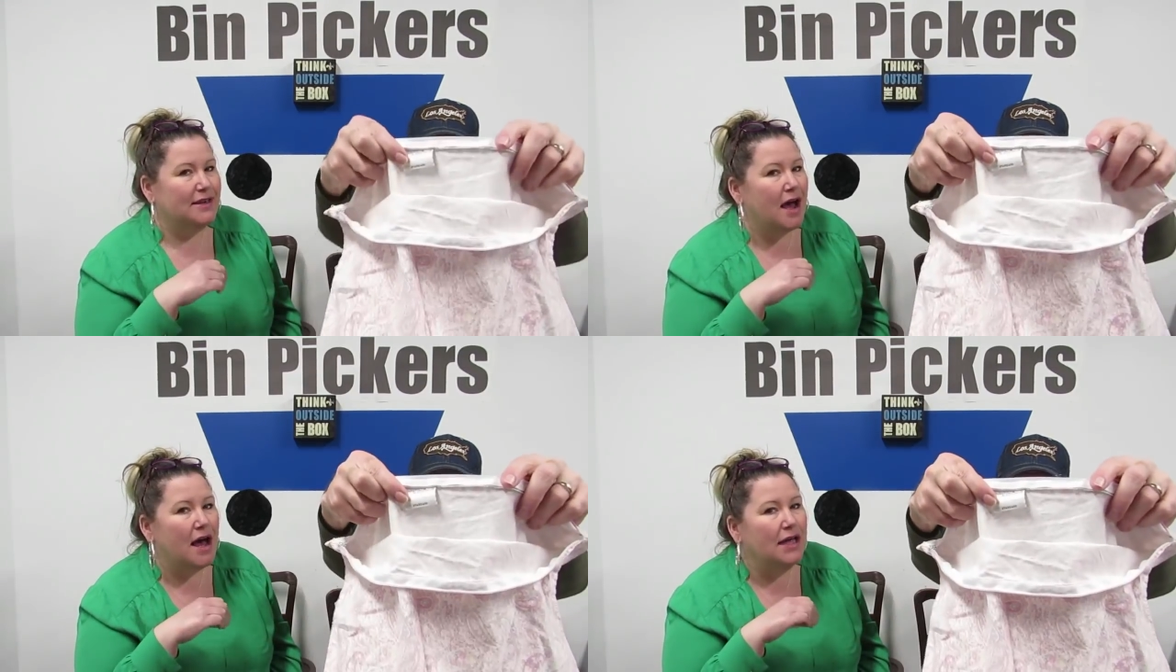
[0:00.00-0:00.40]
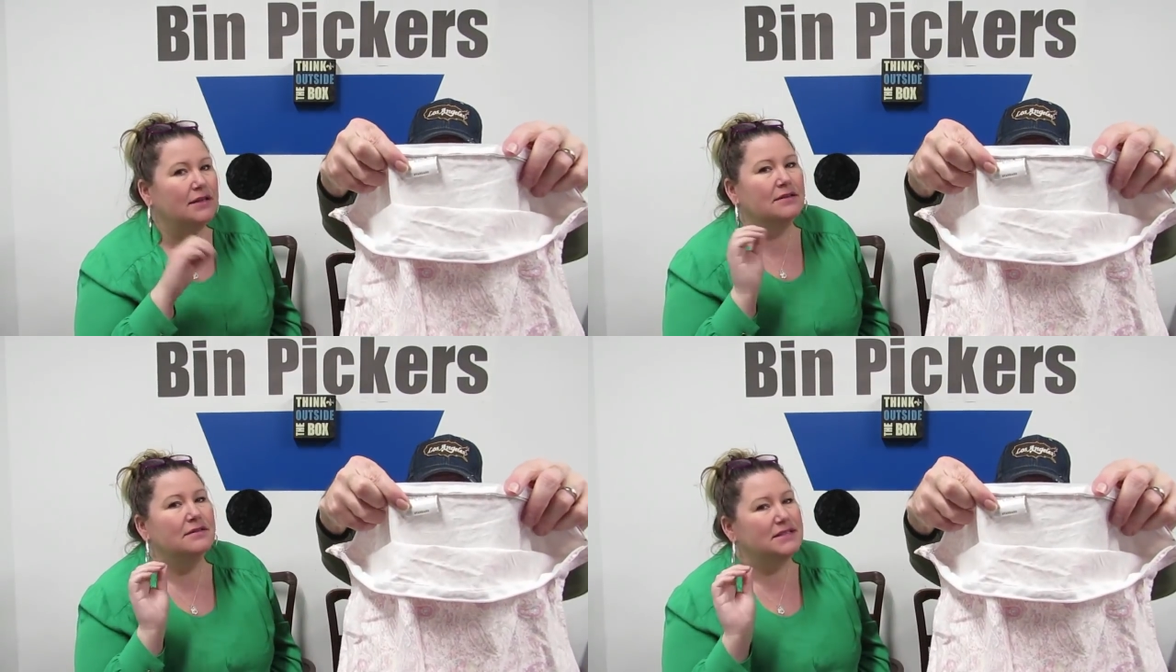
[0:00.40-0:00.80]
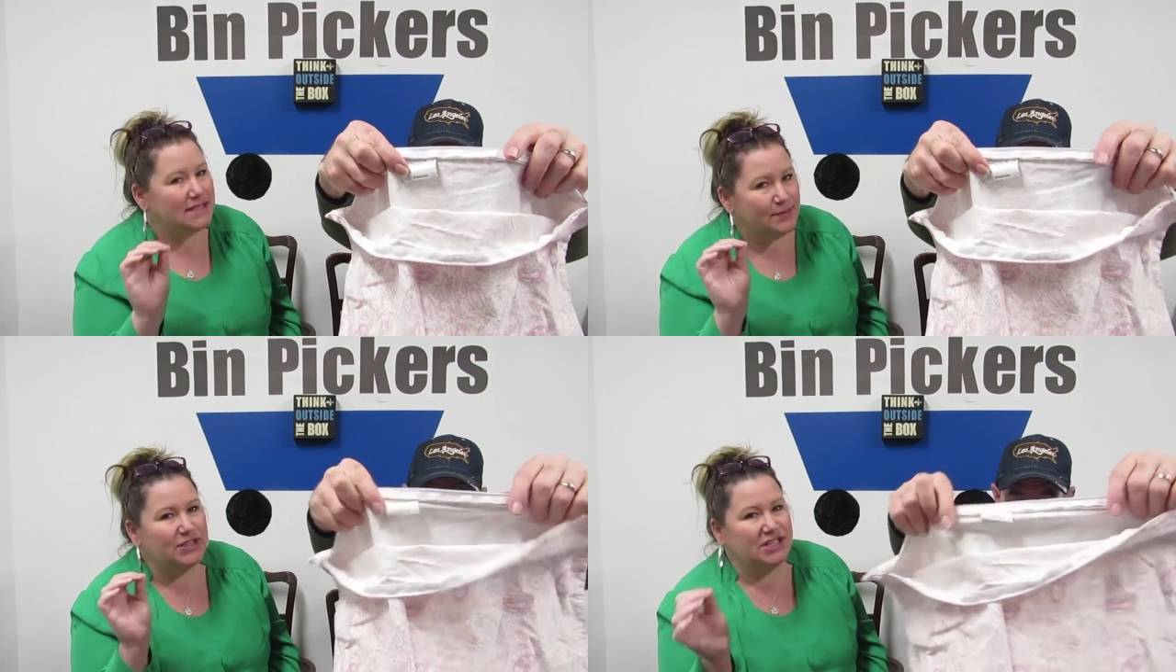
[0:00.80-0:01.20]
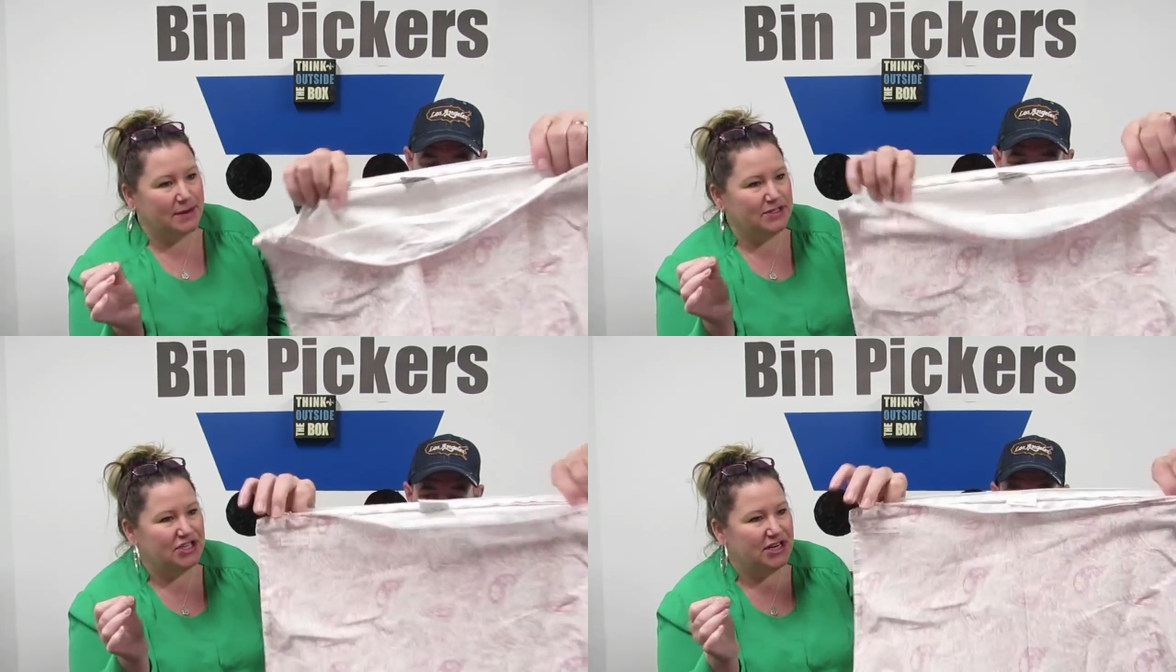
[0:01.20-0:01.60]
not this Simply
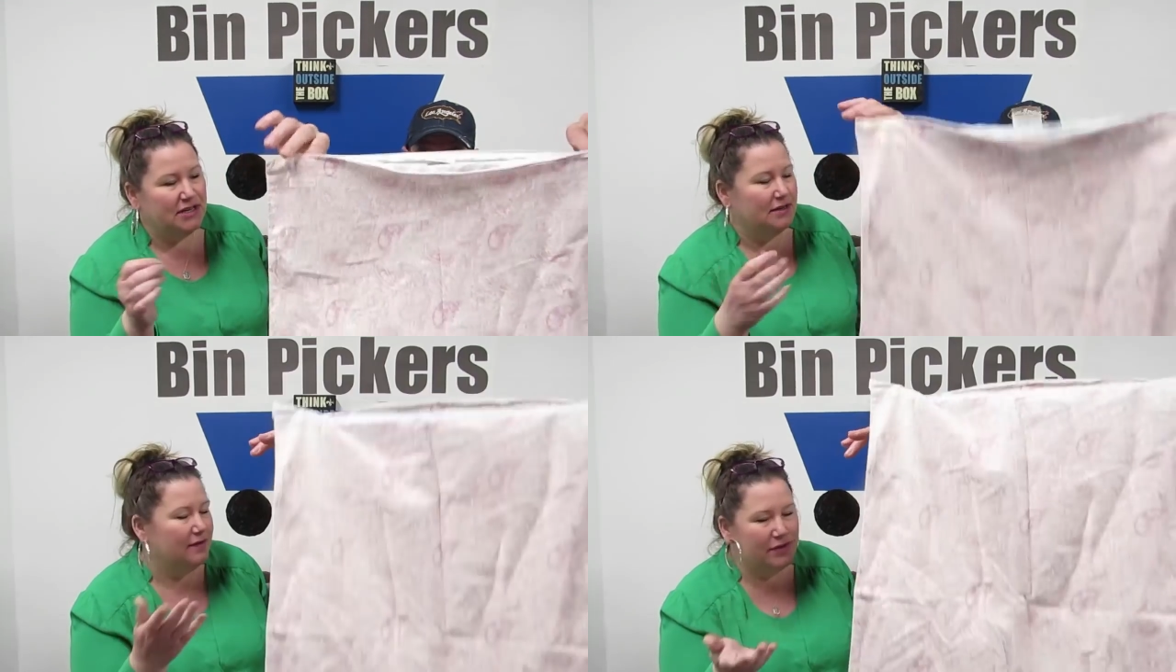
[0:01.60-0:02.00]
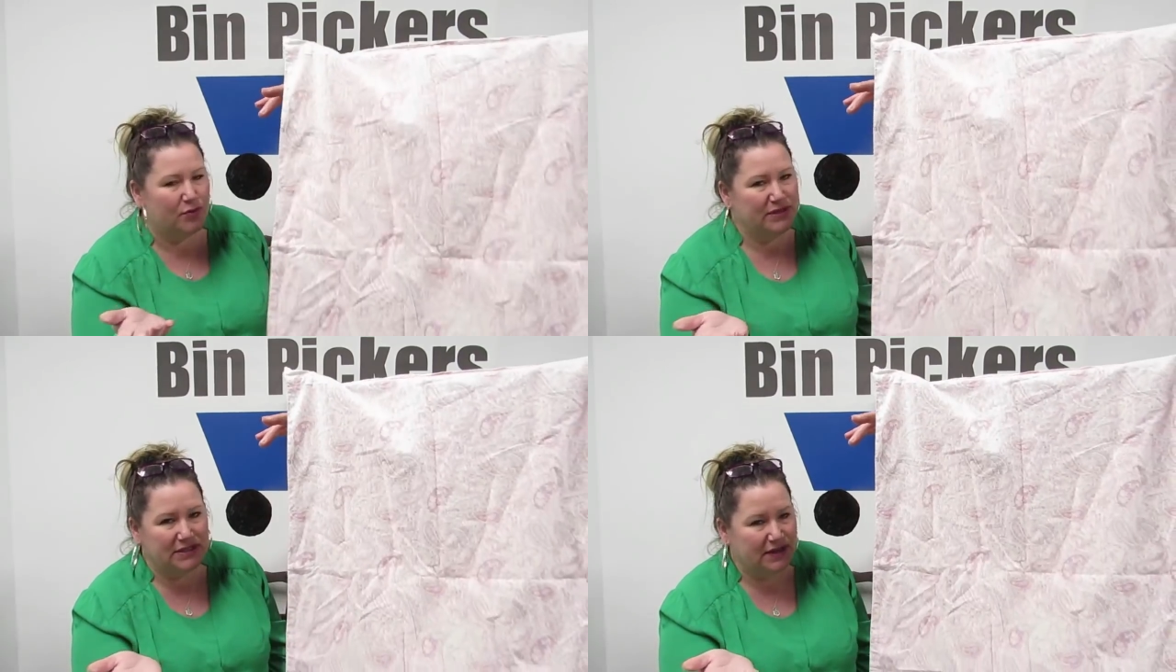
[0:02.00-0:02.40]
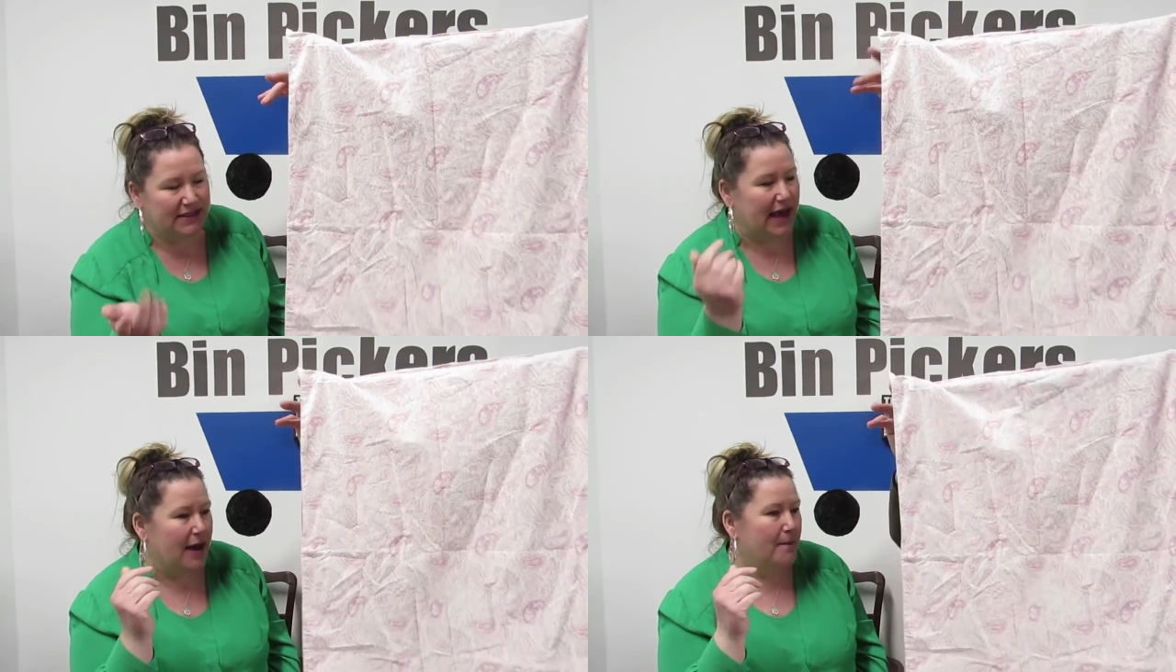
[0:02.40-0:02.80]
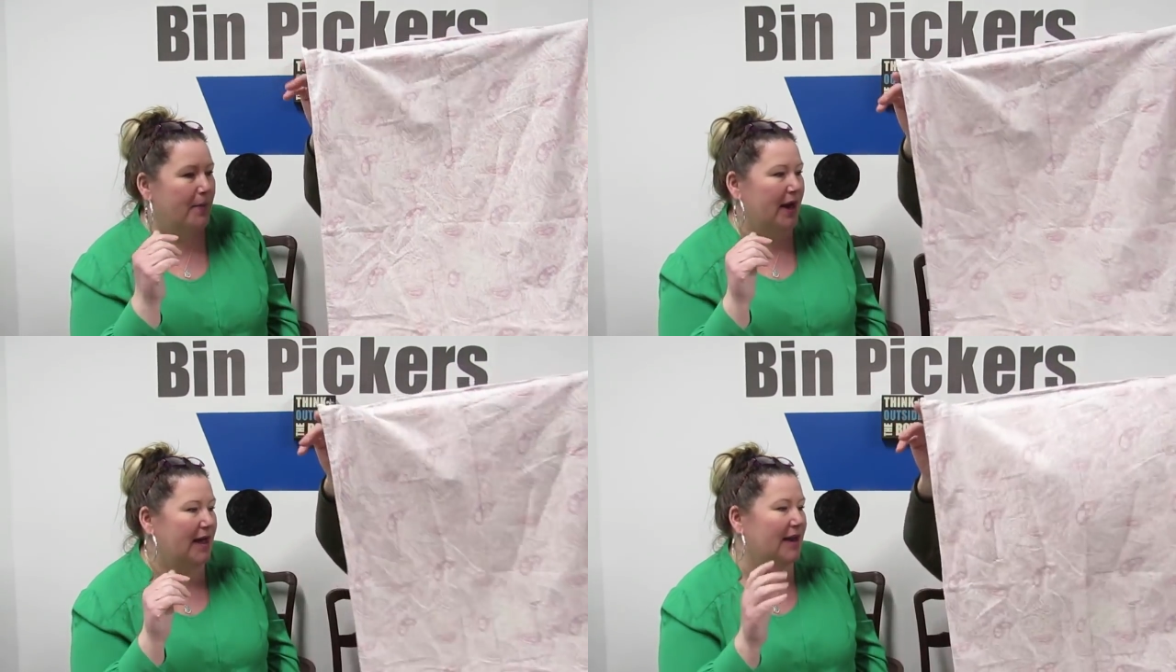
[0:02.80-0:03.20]
Shabby Chic, even though we still get that.
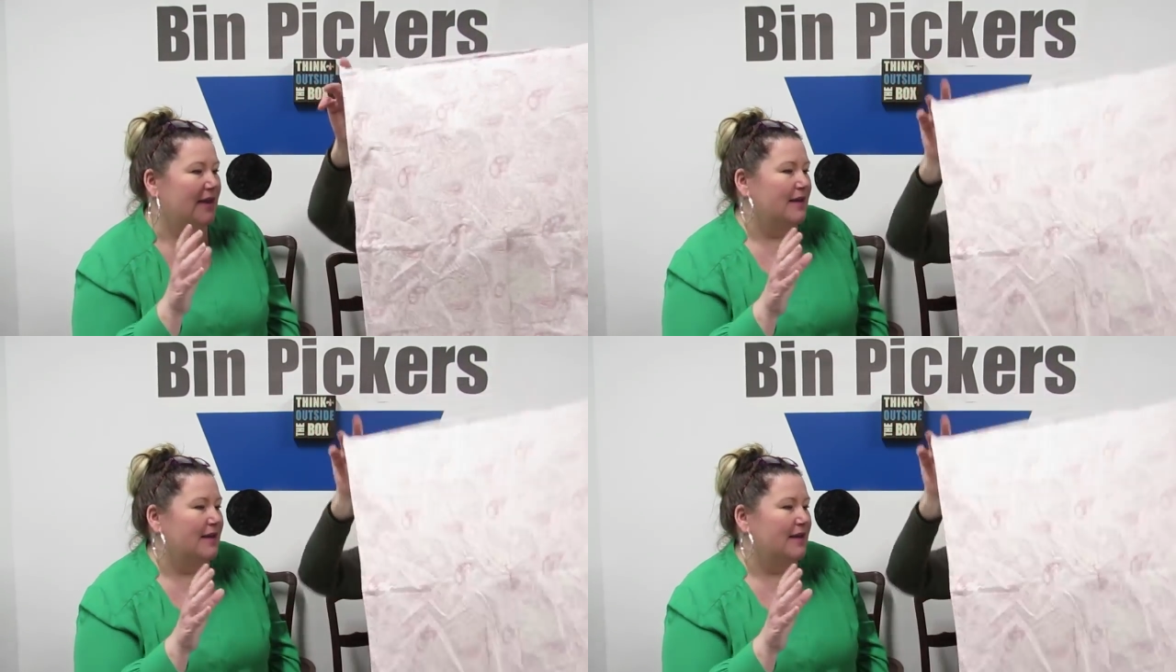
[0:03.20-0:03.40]
But,